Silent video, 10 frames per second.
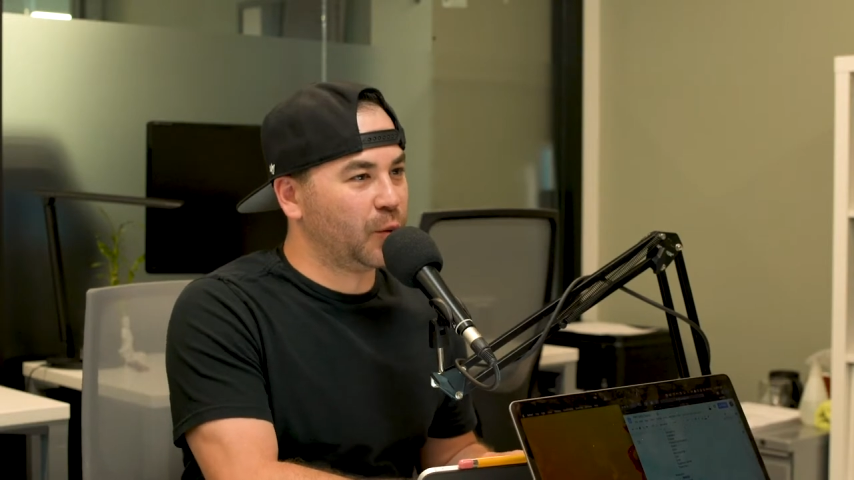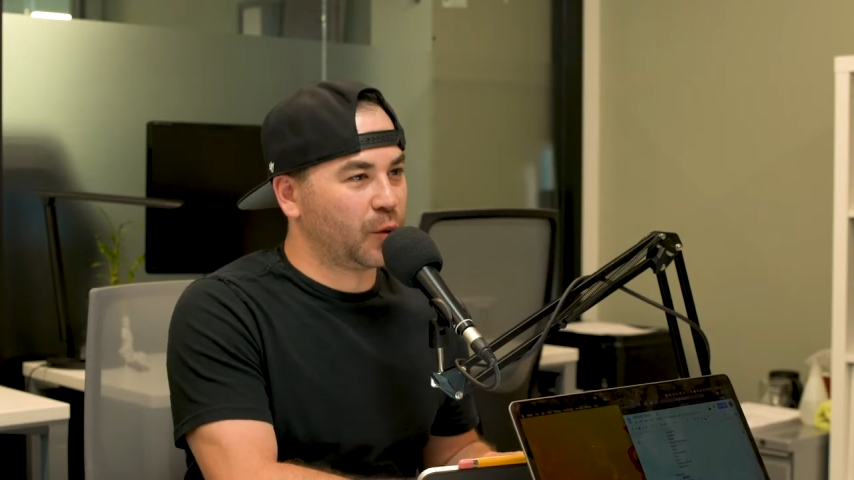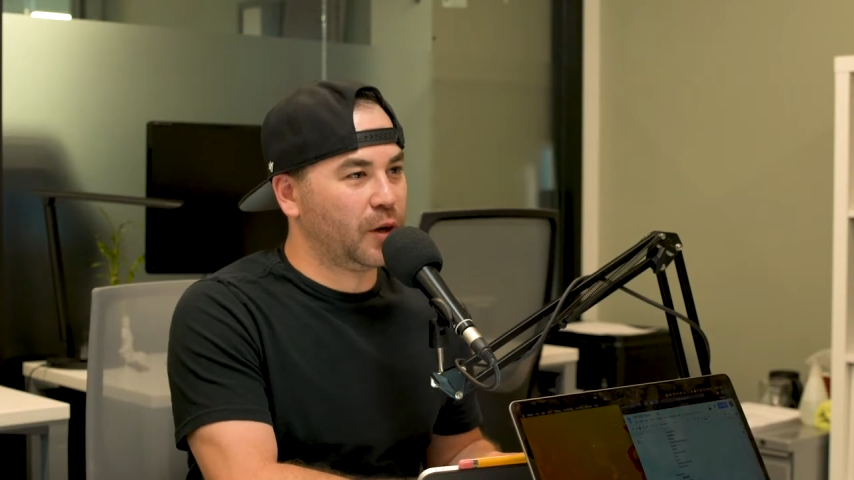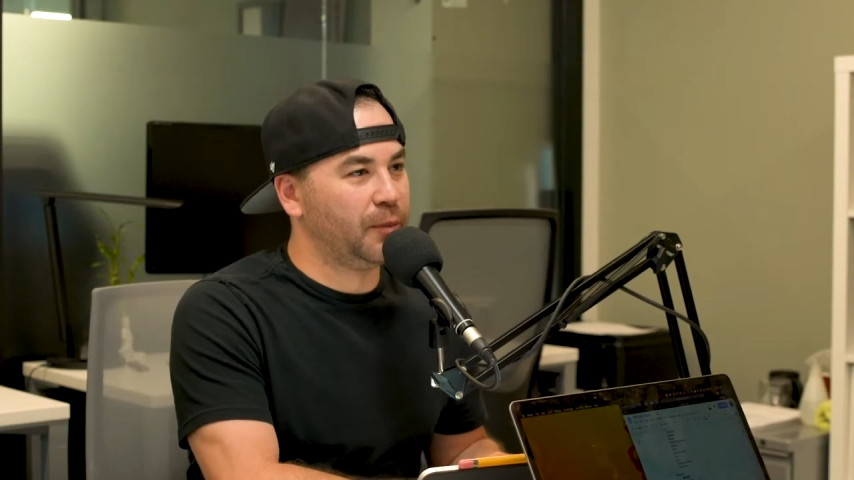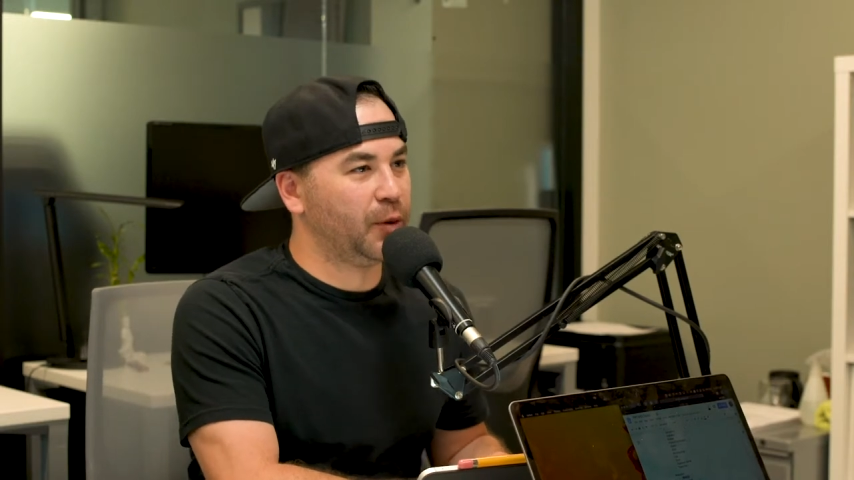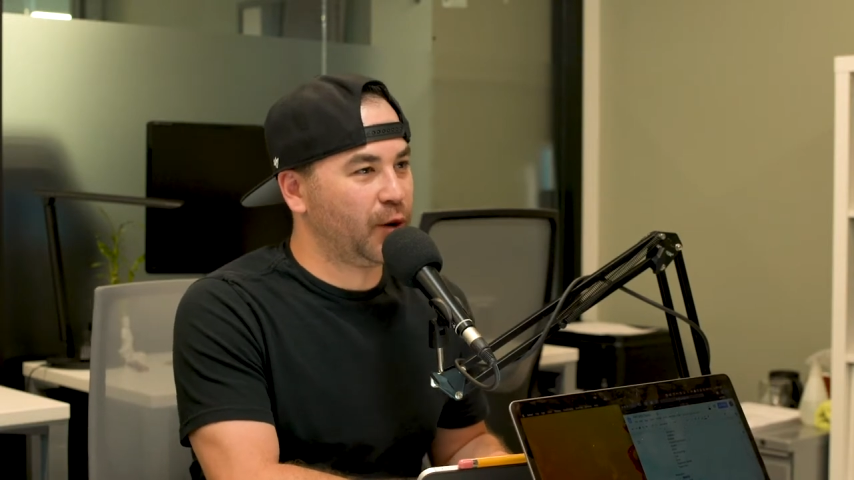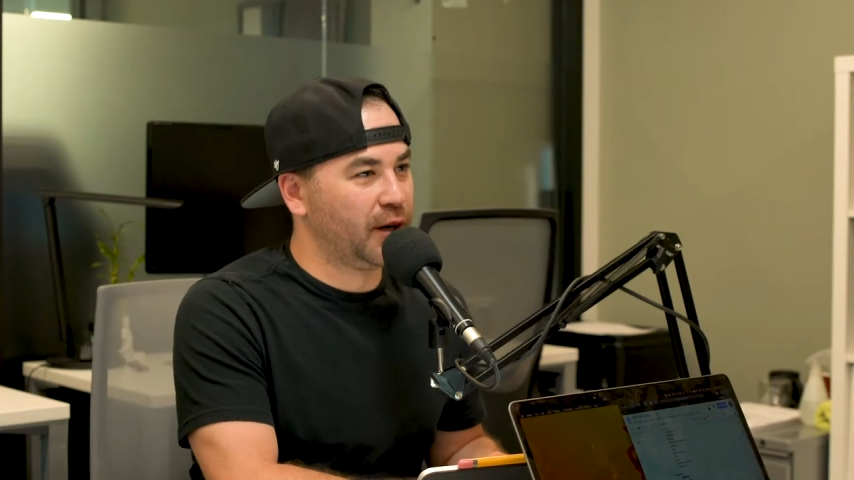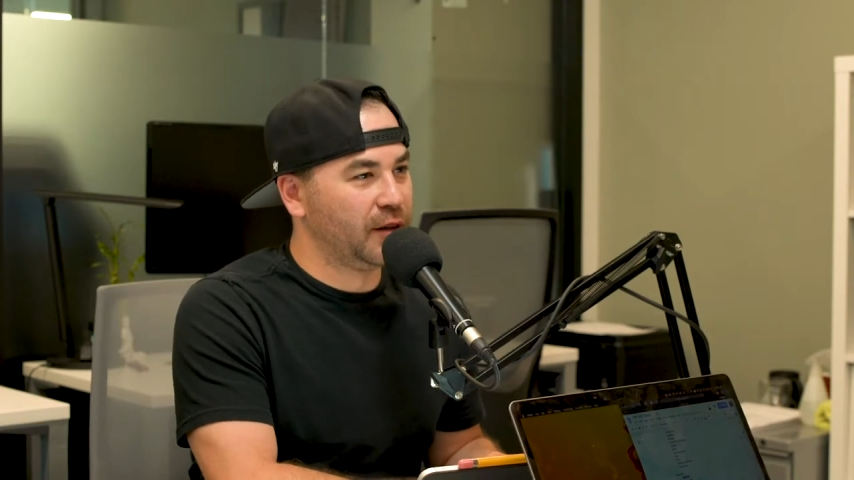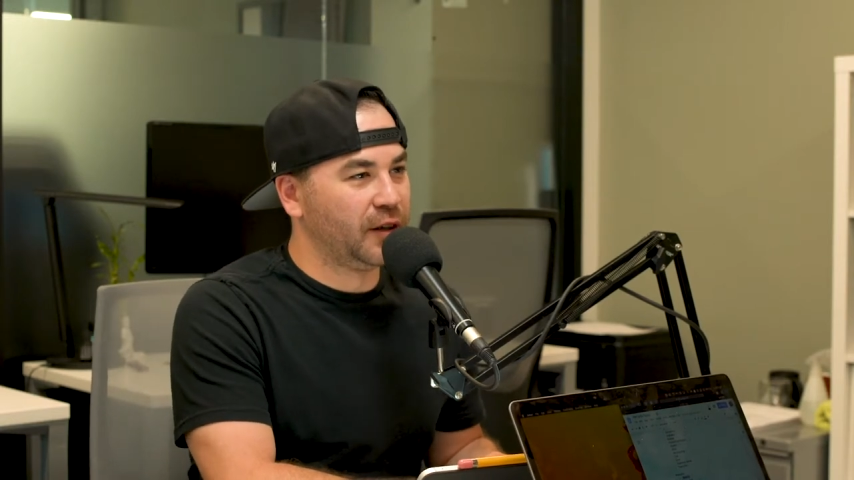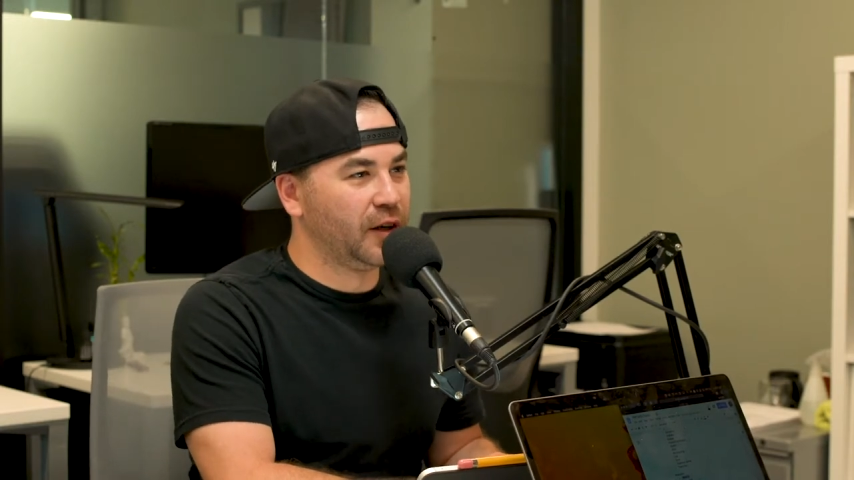We're up and
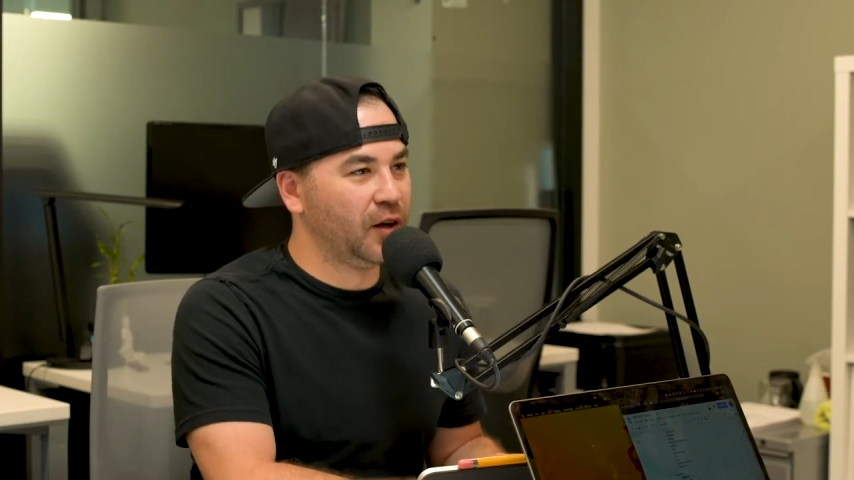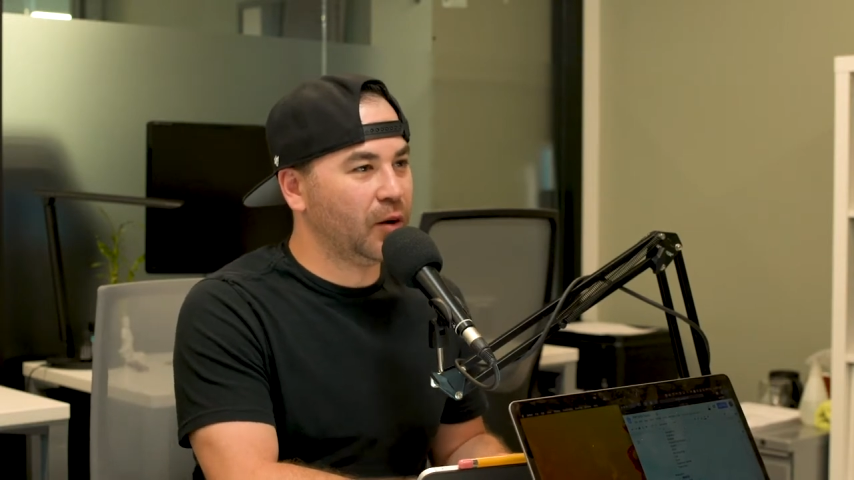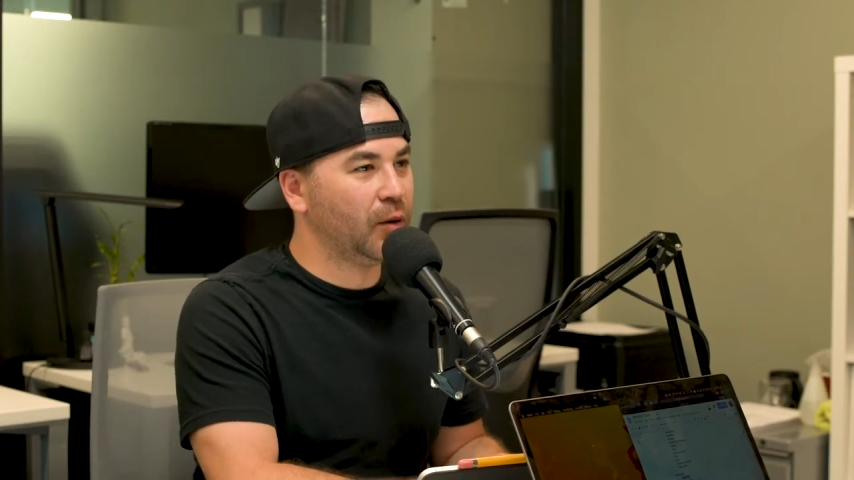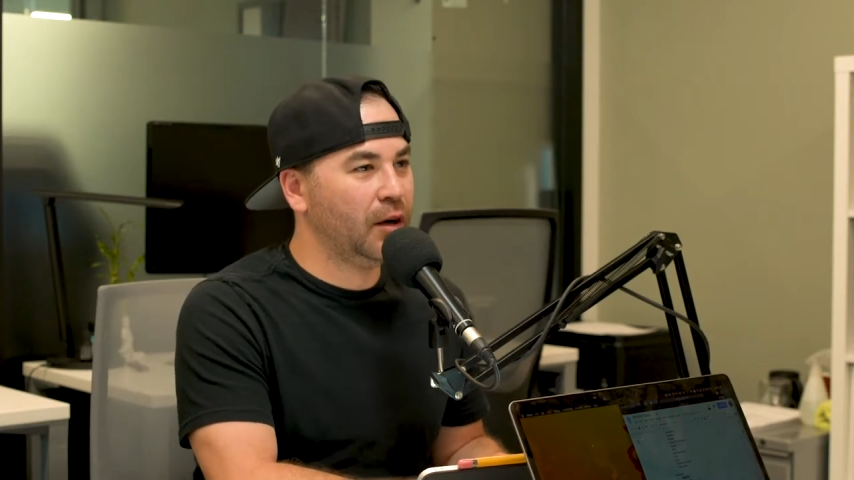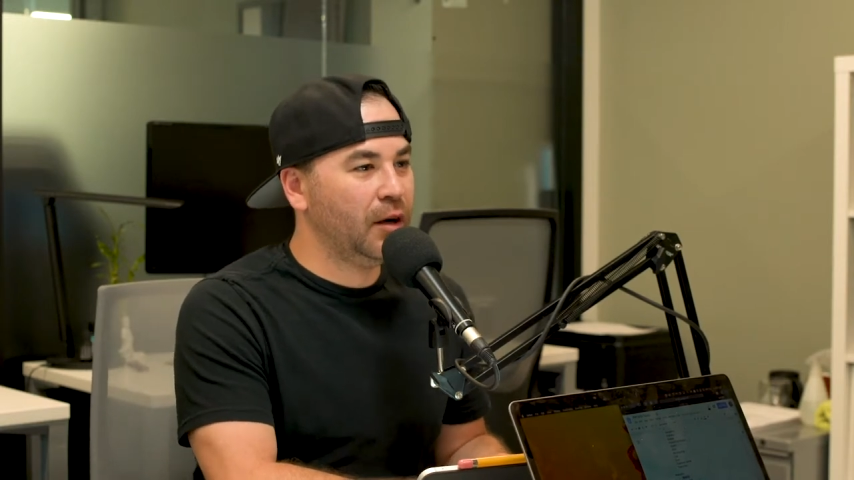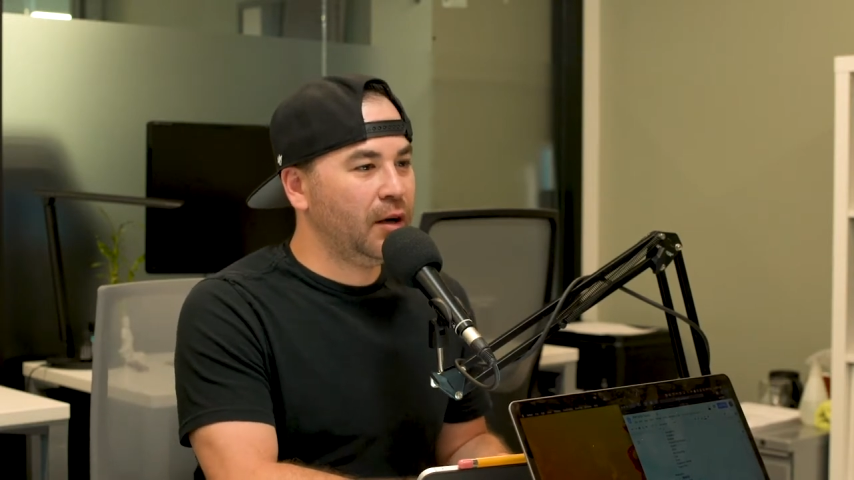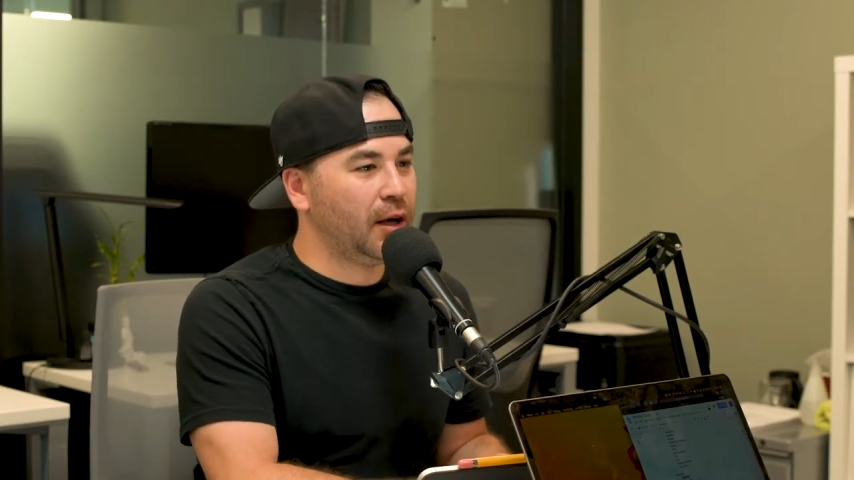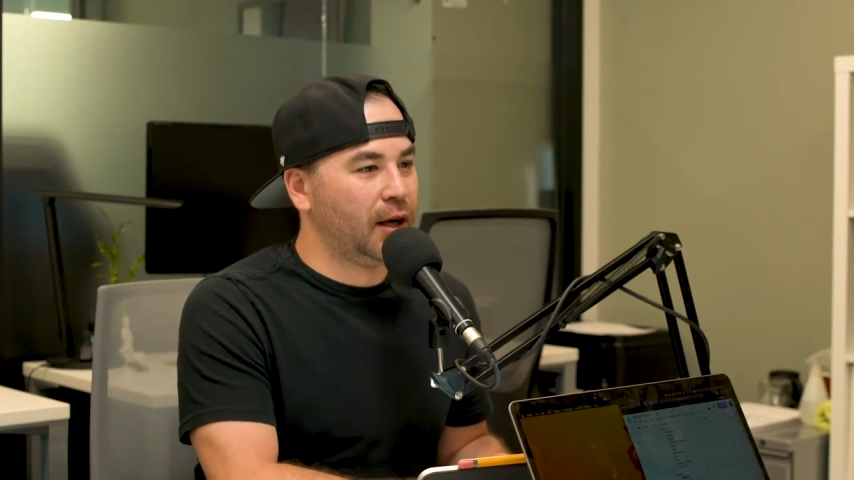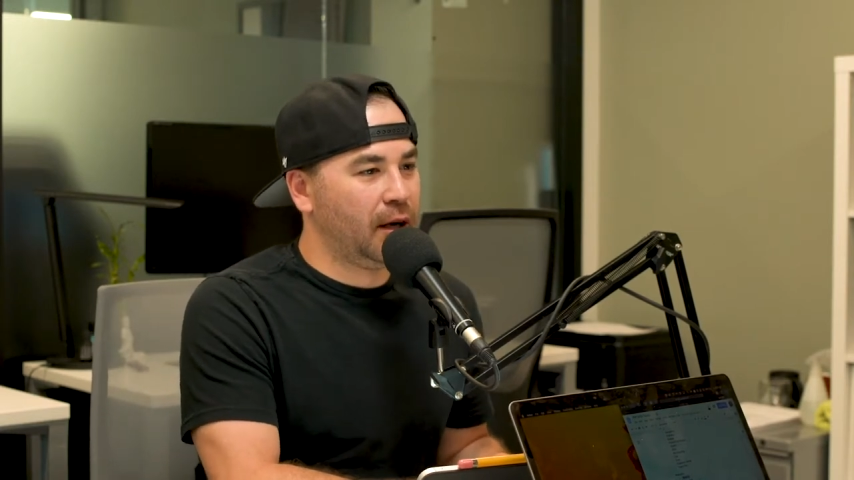ready to go. Mm-hmm.